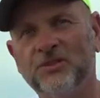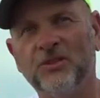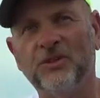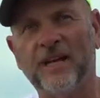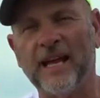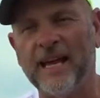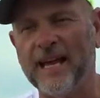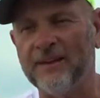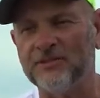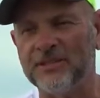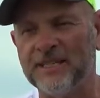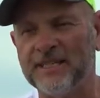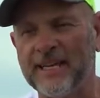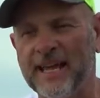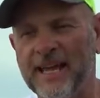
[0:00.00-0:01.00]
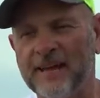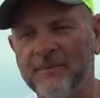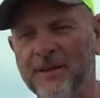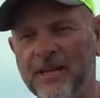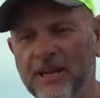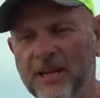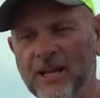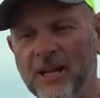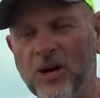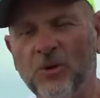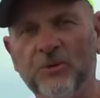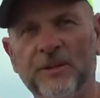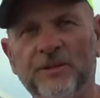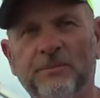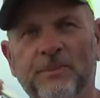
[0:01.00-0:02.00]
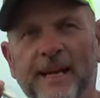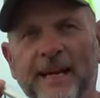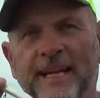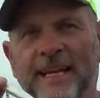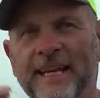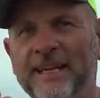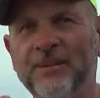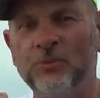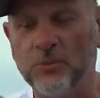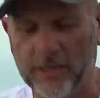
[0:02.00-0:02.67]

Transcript: and a half at a time on this bait in the